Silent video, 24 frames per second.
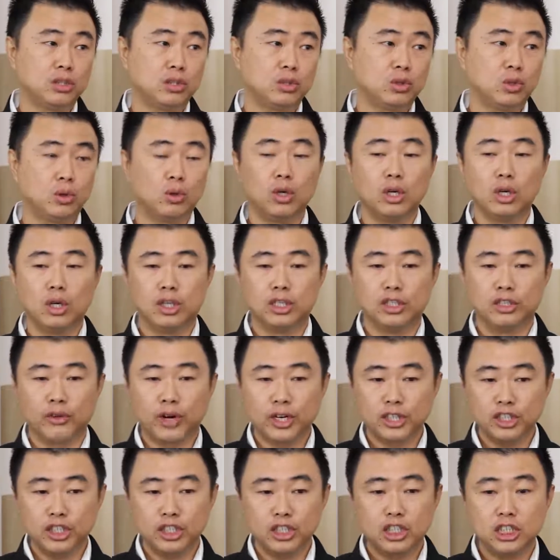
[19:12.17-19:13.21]
So
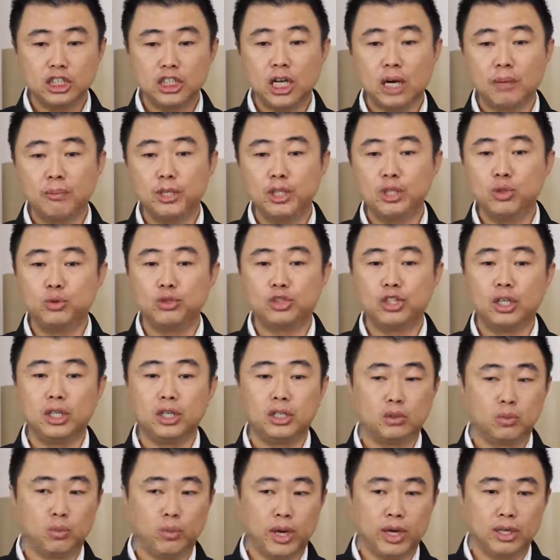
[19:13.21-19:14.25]
direction qi coming usually
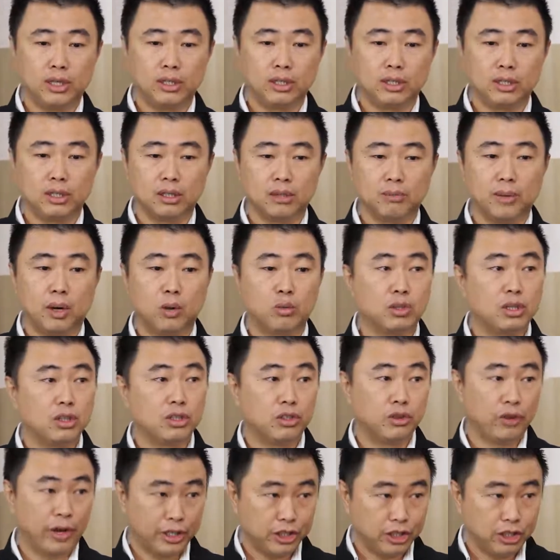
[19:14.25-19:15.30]
is where the mountain
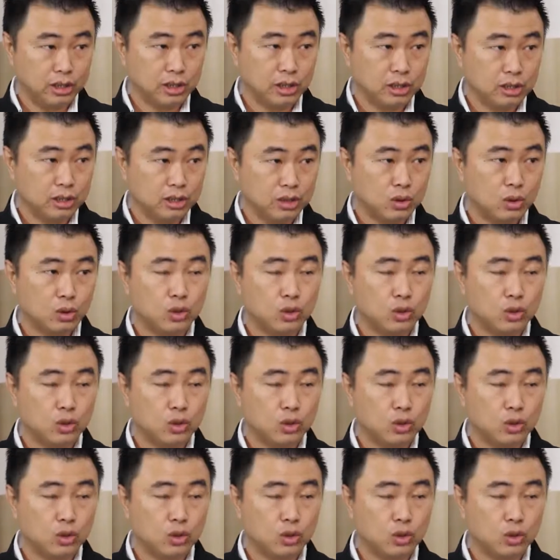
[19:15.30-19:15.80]
direction is.